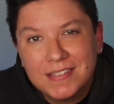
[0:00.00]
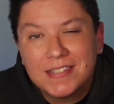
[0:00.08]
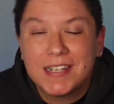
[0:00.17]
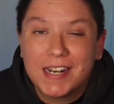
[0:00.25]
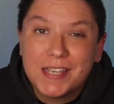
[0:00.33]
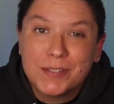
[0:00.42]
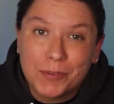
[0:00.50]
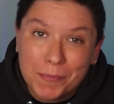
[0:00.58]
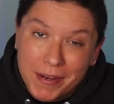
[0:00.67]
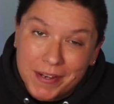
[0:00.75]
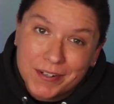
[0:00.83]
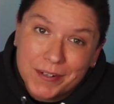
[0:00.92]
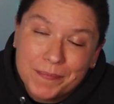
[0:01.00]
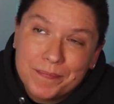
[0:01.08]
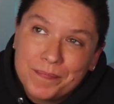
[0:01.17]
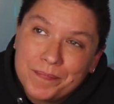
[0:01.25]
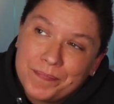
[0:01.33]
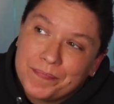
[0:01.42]
Today's reminder.
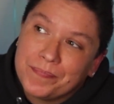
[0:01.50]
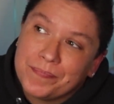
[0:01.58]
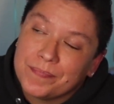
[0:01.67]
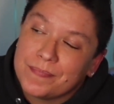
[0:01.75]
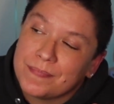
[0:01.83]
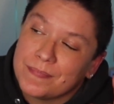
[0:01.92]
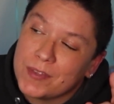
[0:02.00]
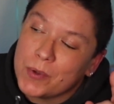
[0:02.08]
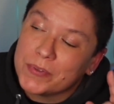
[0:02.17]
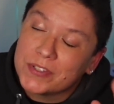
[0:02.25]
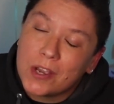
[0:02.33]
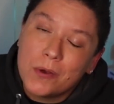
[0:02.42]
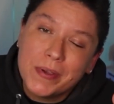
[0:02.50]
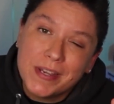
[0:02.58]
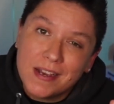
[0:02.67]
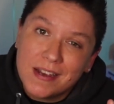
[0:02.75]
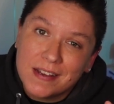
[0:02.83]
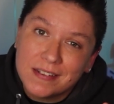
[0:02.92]
What's going
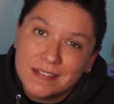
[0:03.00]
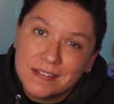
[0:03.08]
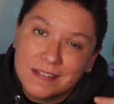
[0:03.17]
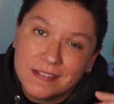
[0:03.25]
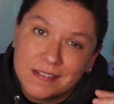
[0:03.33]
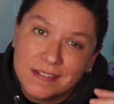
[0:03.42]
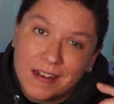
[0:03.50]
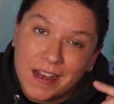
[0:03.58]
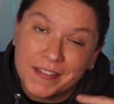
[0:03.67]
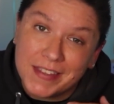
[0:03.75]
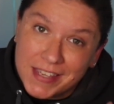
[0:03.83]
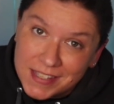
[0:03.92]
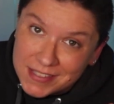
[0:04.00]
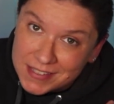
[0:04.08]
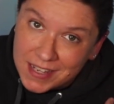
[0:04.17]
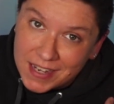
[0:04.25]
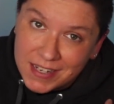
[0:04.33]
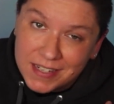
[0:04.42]
on the
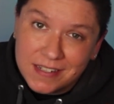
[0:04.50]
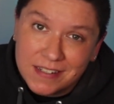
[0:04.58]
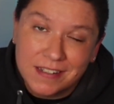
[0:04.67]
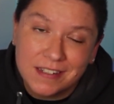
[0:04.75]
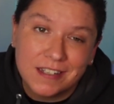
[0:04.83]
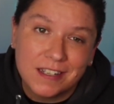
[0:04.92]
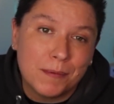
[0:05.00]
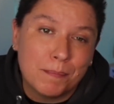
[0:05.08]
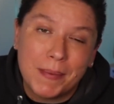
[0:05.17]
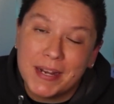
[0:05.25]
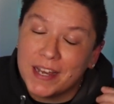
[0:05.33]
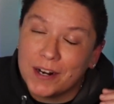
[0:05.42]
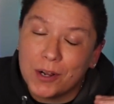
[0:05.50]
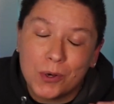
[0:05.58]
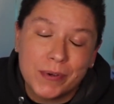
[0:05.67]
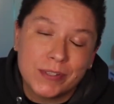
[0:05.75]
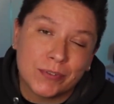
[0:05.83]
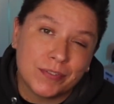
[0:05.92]
inside may not
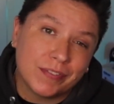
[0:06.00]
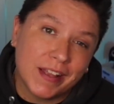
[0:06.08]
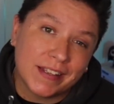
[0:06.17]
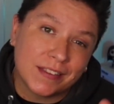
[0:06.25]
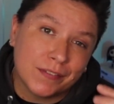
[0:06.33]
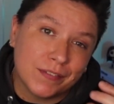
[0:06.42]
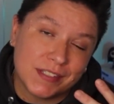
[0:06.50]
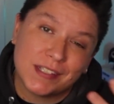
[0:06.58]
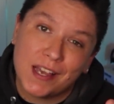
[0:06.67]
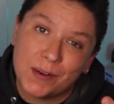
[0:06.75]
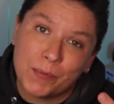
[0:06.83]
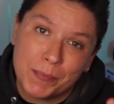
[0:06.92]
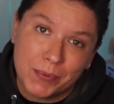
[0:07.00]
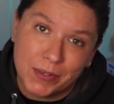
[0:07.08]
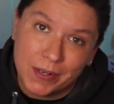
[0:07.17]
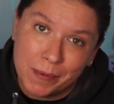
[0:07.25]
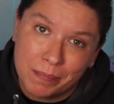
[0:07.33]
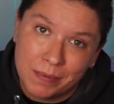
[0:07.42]
always reflect the facade we put
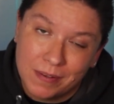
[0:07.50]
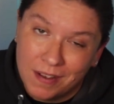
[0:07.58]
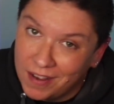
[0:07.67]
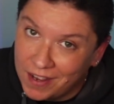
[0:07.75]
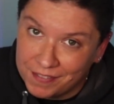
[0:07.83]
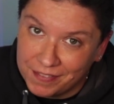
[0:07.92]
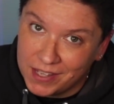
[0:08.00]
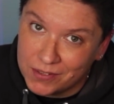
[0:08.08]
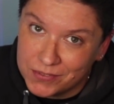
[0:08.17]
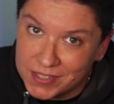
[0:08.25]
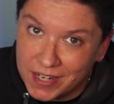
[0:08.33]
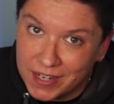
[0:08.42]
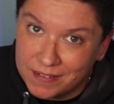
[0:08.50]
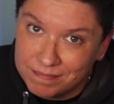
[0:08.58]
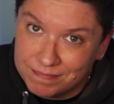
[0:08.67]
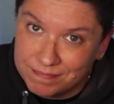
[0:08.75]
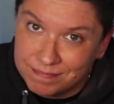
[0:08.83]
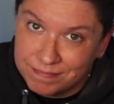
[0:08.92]
up on the outside.
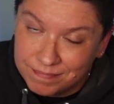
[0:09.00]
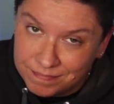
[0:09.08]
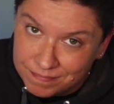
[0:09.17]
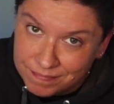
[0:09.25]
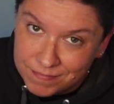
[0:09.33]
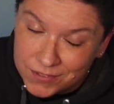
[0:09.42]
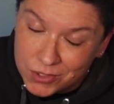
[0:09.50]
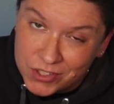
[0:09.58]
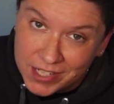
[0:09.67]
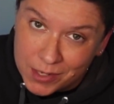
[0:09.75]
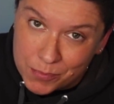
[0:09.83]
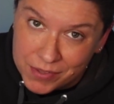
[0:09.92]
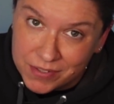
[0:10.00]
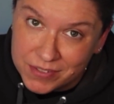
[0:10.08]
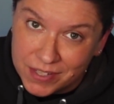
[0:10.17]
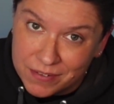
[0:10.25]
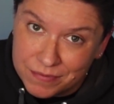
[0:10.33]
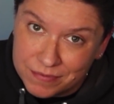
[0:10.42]
So check in with
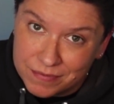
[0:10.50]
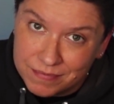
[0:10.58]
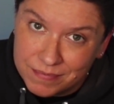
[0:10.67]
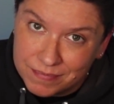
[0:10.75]
yourself.